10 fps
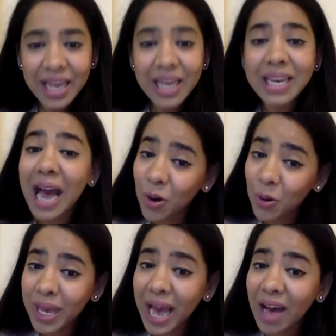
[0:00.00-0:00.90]
Now,
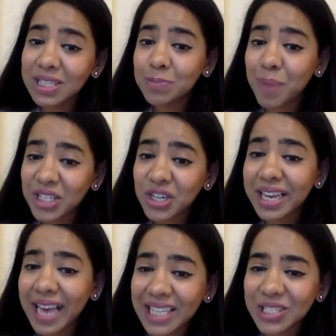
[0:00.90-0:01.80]
we have a special
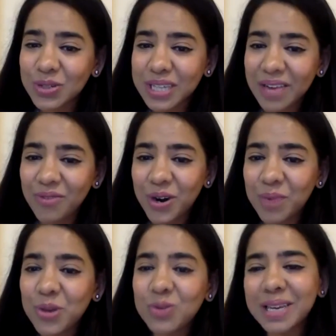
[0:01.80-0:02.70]
guest today for a
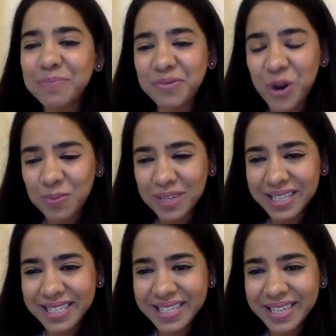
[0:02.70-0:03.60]
music
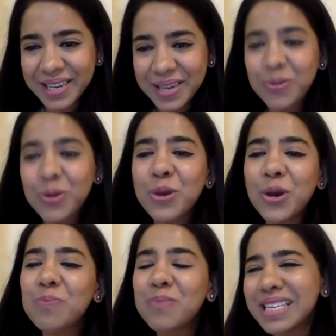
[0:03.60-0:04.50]
performance.
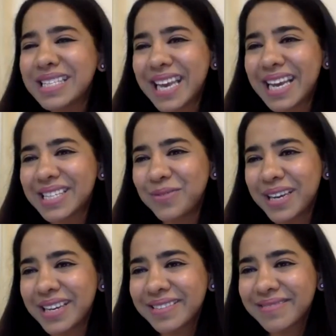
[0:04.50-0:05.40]
Blumio, please take it away.